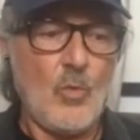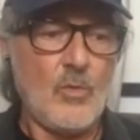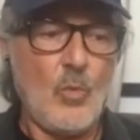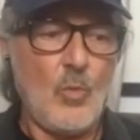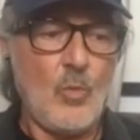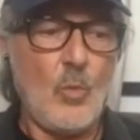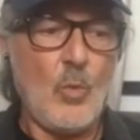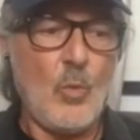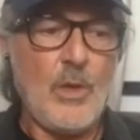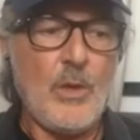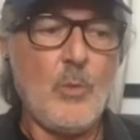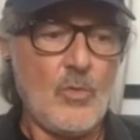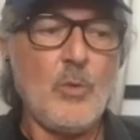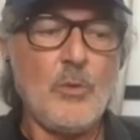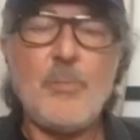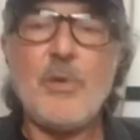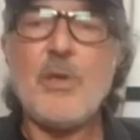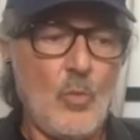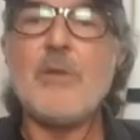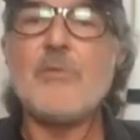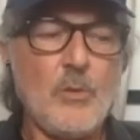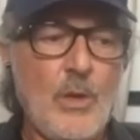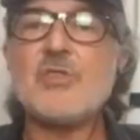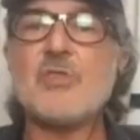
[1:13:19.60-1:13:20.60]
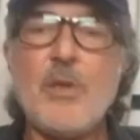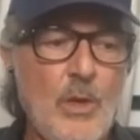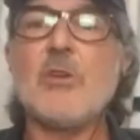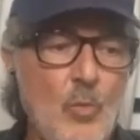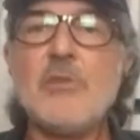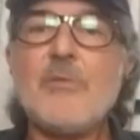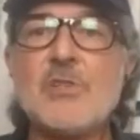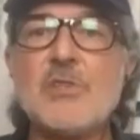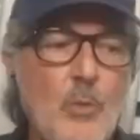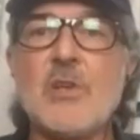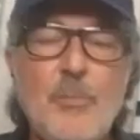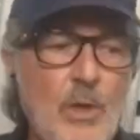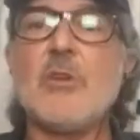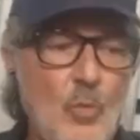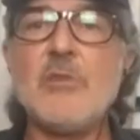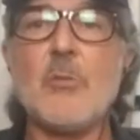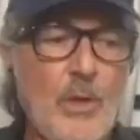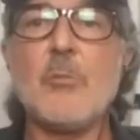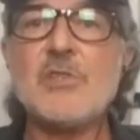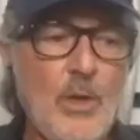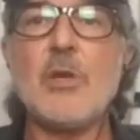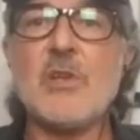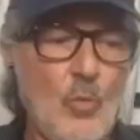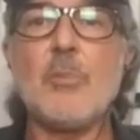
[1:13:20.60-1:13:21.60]
we would be of service to other
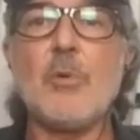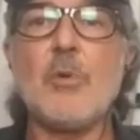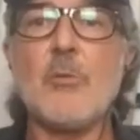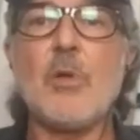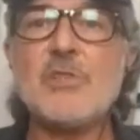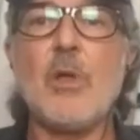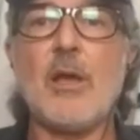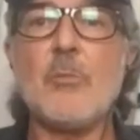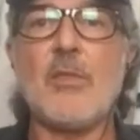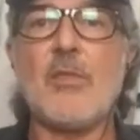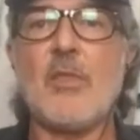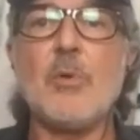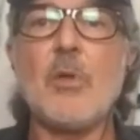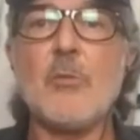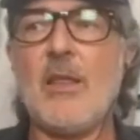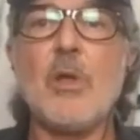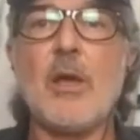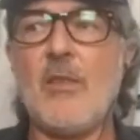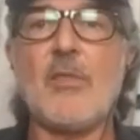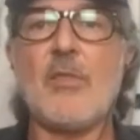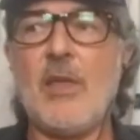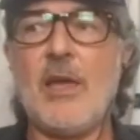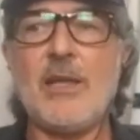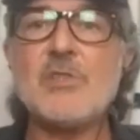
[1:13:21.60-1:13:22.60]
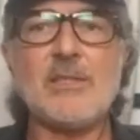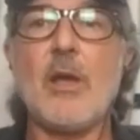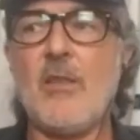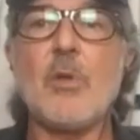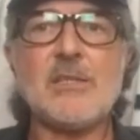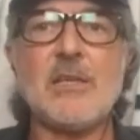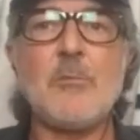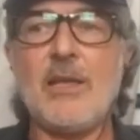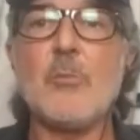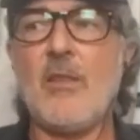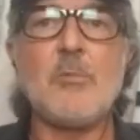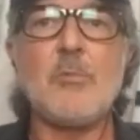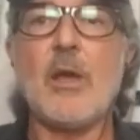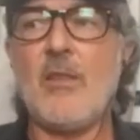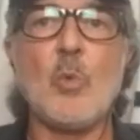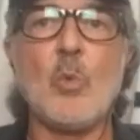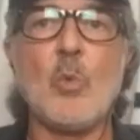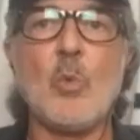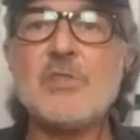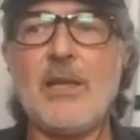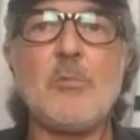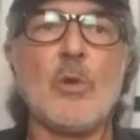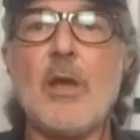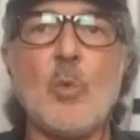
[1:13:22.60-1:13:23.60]
people like that that seemed
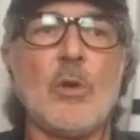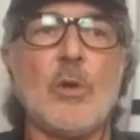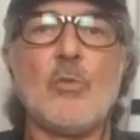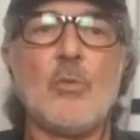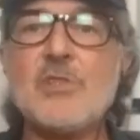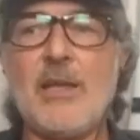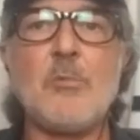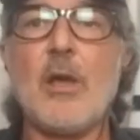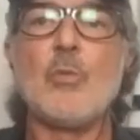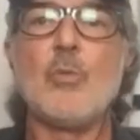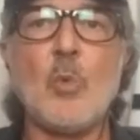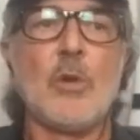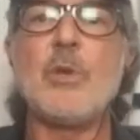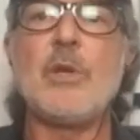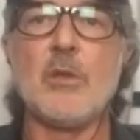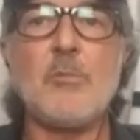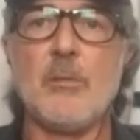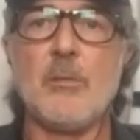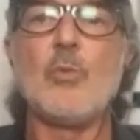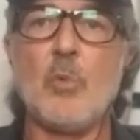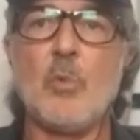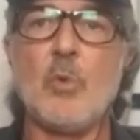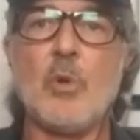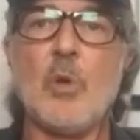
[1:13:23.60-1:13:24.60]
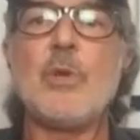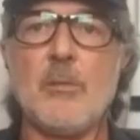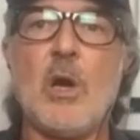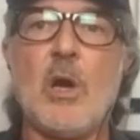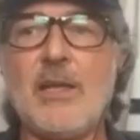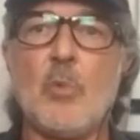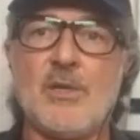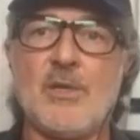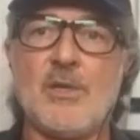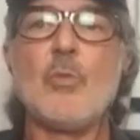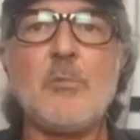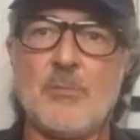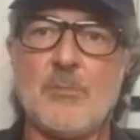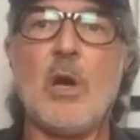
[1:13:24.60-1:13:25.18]
more real and more honest